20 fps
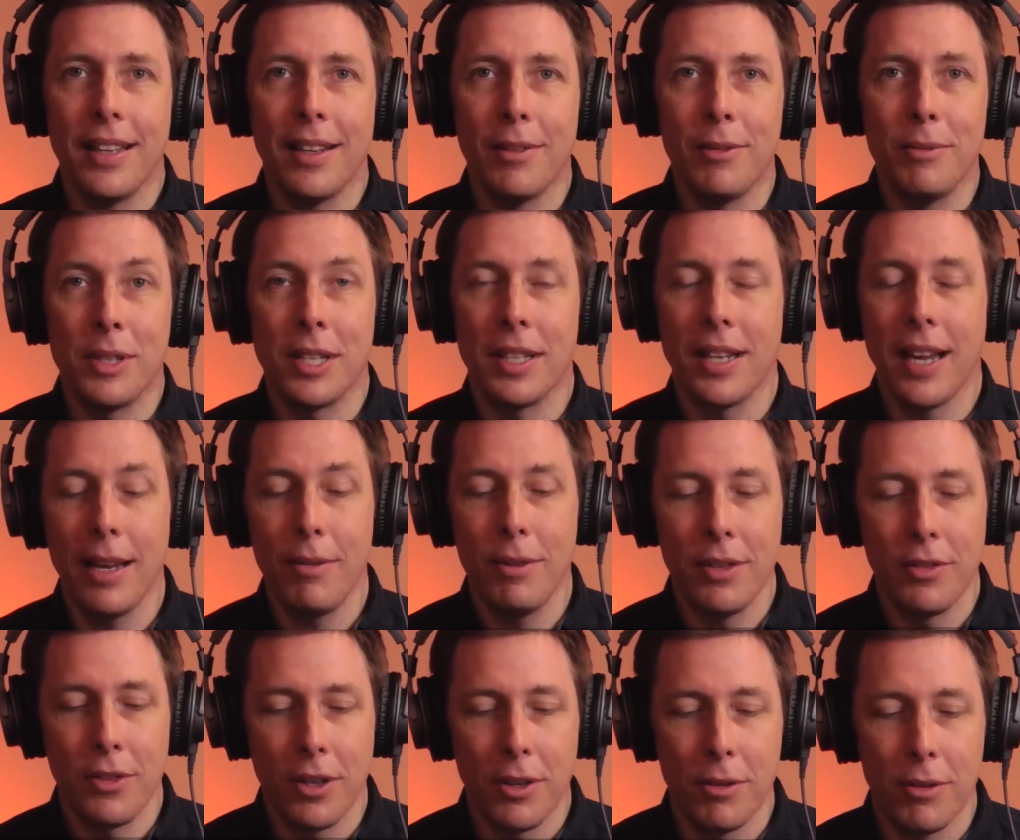Today
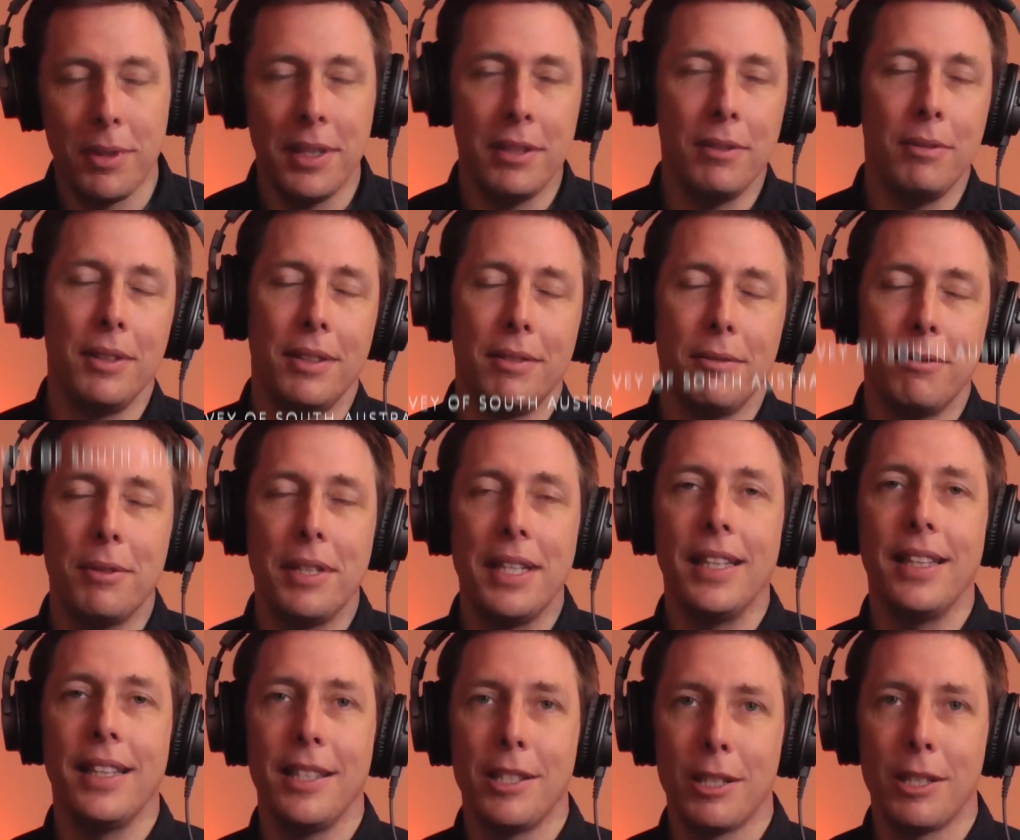we've got a
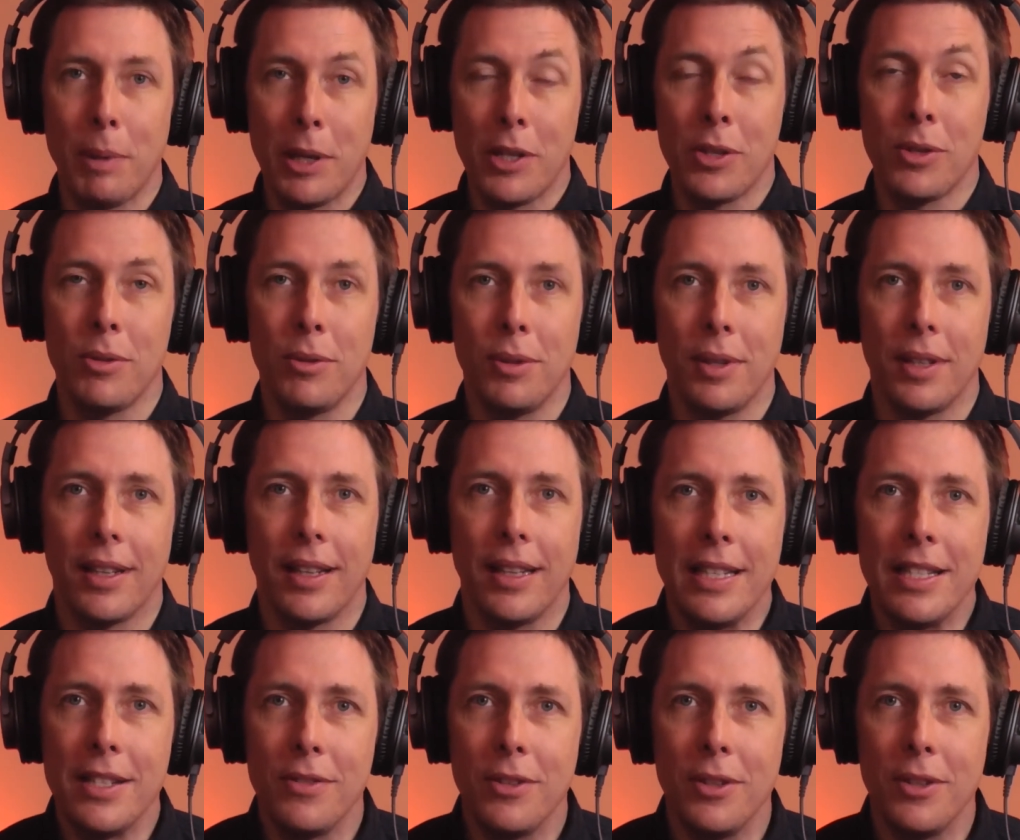really special
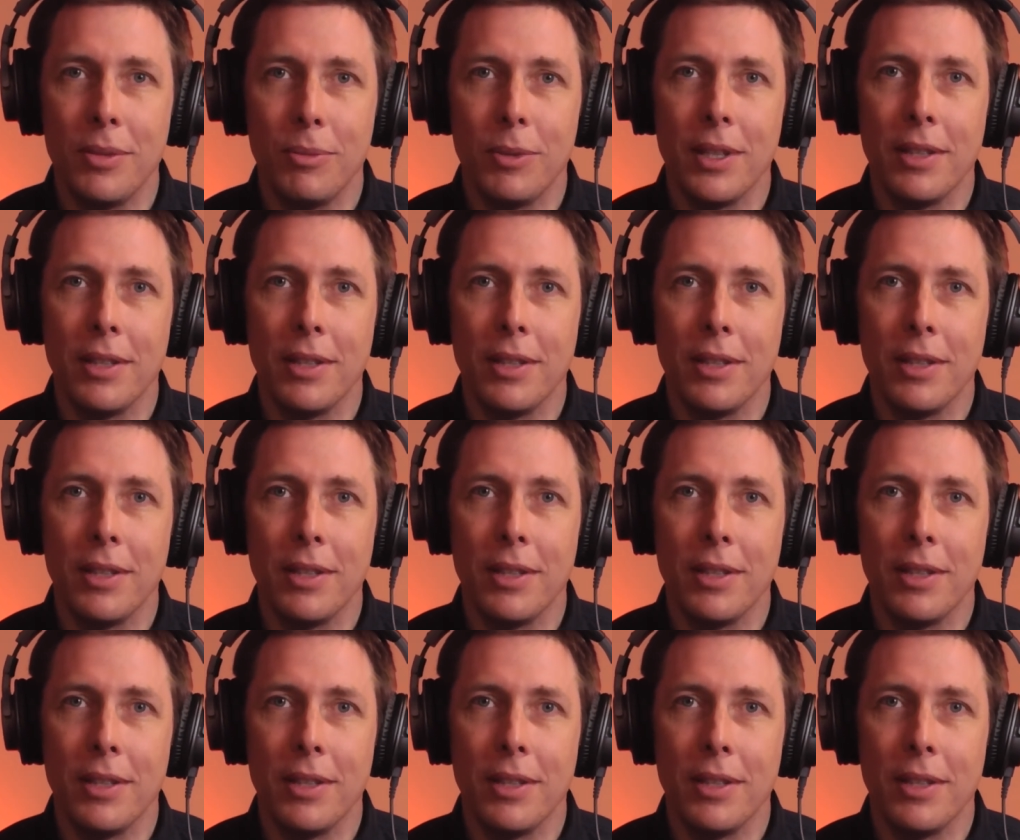interview.